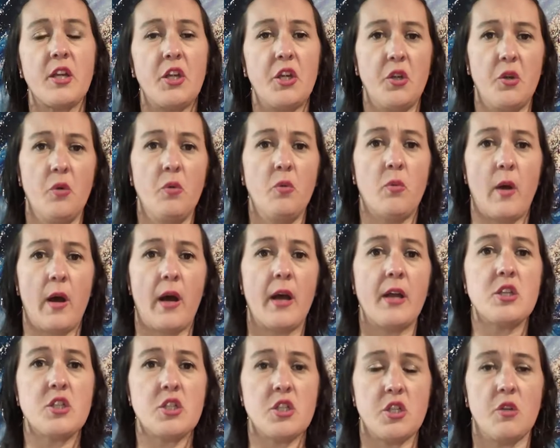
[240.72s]
you
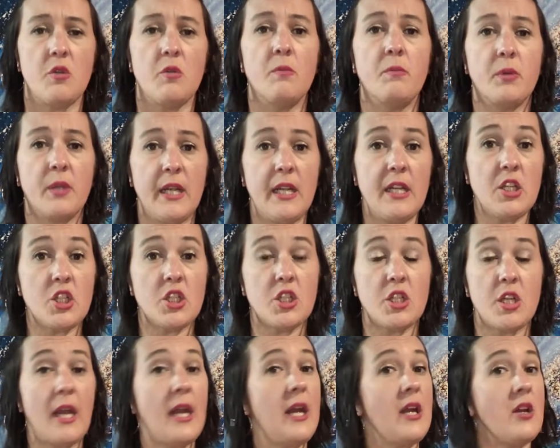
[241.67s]
want to
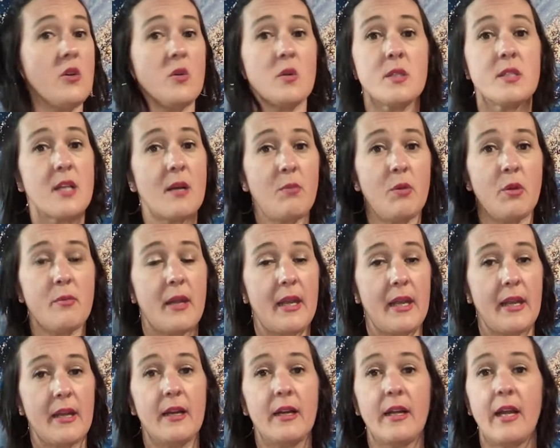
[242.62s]
bleach and or
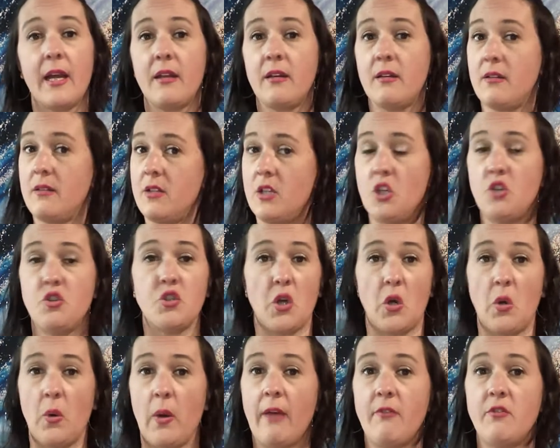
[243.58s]
sublimate. Again, you
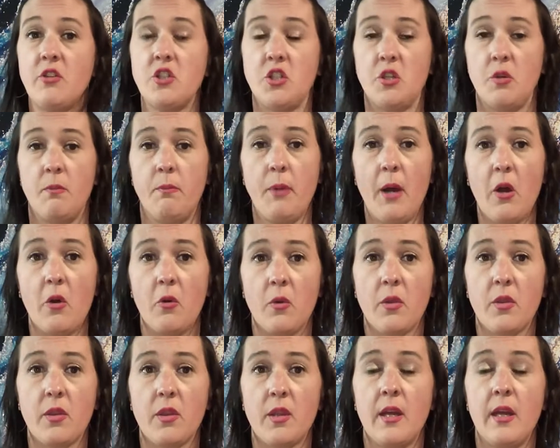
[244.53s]
don't have to do
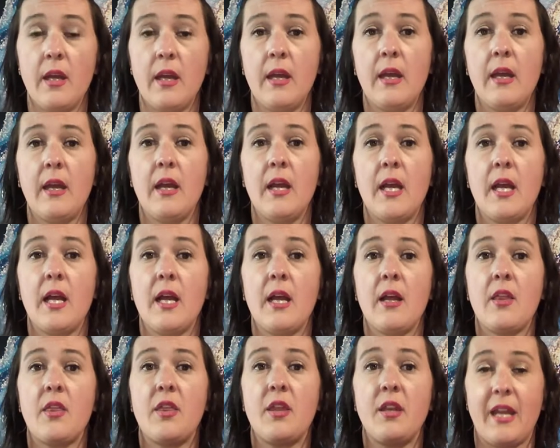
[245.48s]
both.
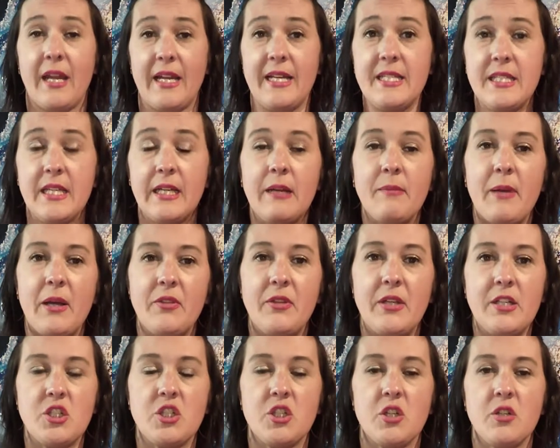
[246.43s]
The nice thing about
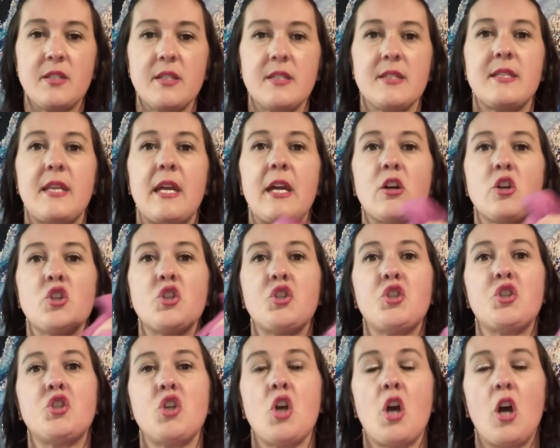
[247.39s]
these shirts is they are
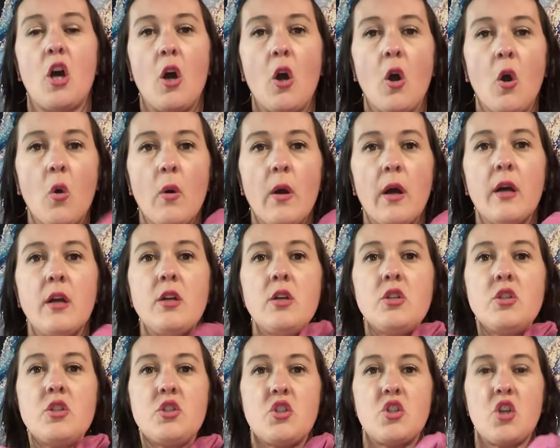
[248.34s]
so,
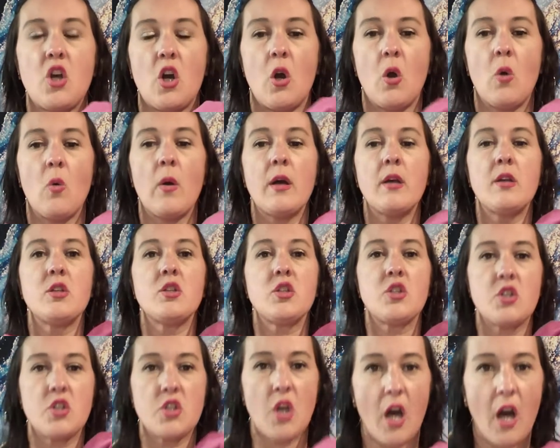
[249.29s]
so
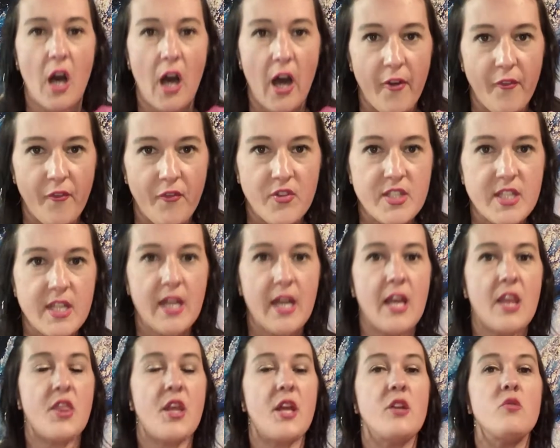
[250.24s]
soft.
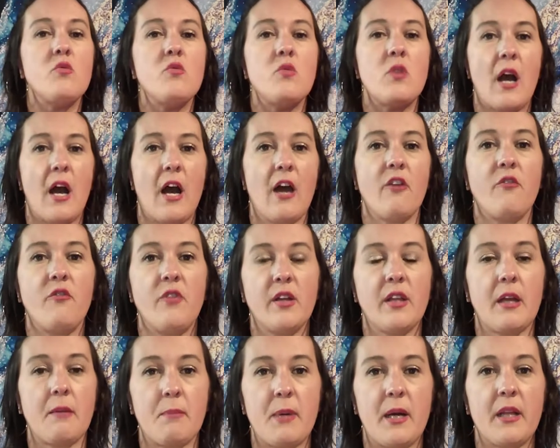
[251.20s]
They do not feel
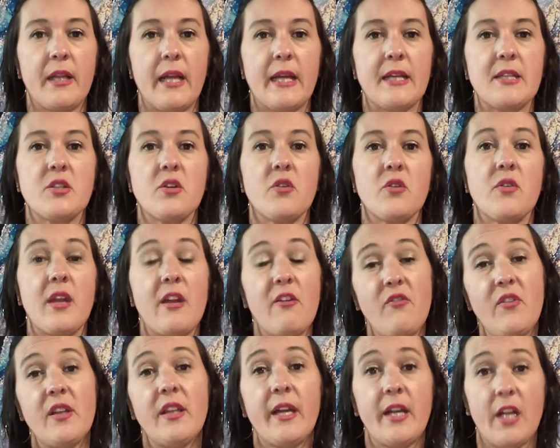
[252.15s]
like polyester. They
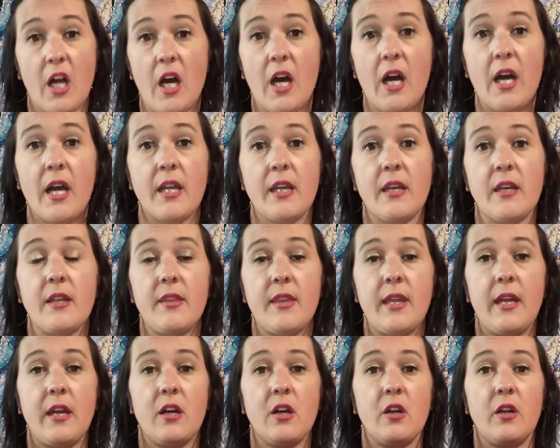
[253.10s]
feel like cotton.
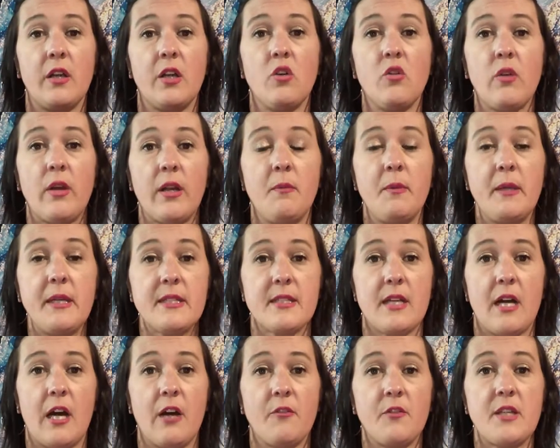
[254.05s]
They are incredibly
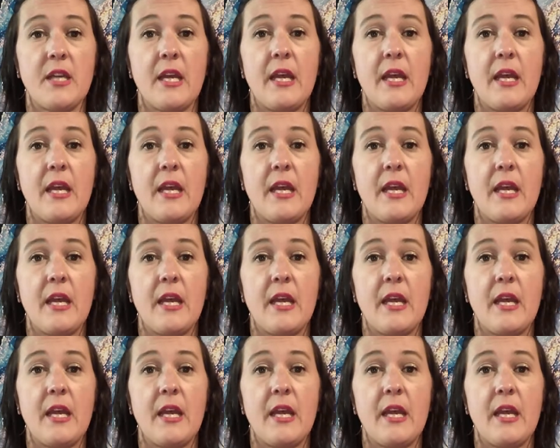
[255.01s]
soft